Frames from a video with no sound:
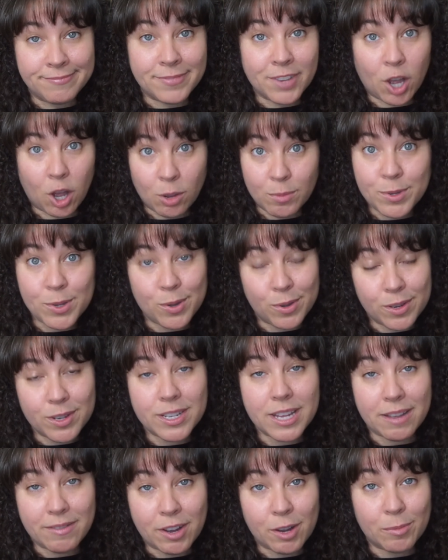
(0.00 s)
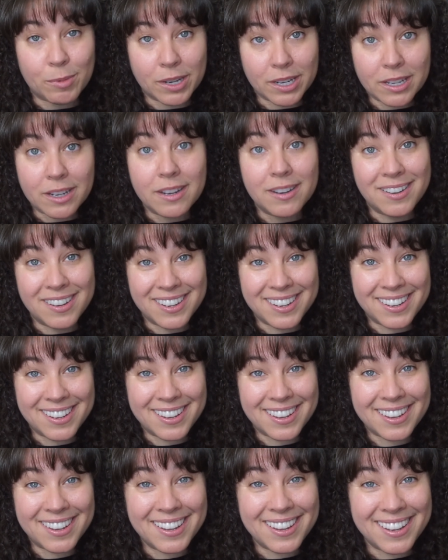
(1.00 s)
Homeschoolers have homework.
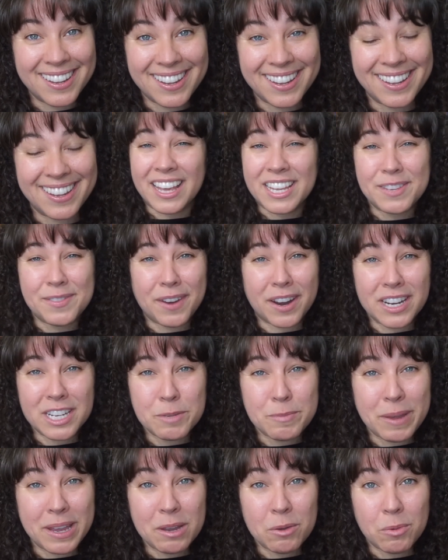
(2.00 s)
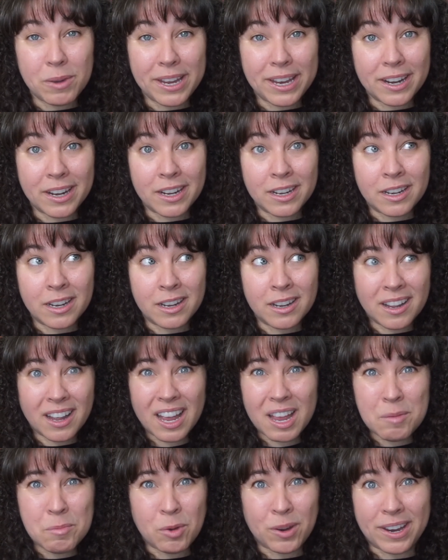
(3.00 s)
As far as being weird,
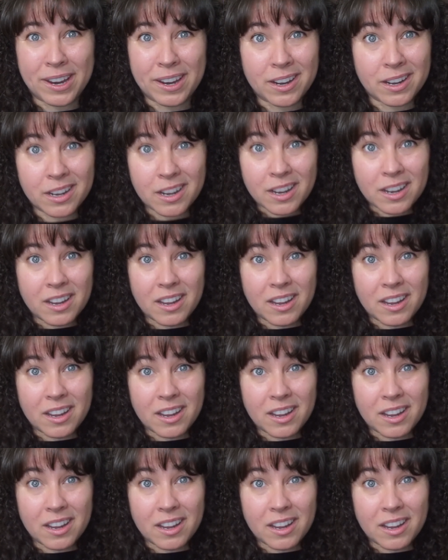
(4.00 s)
I'm weird.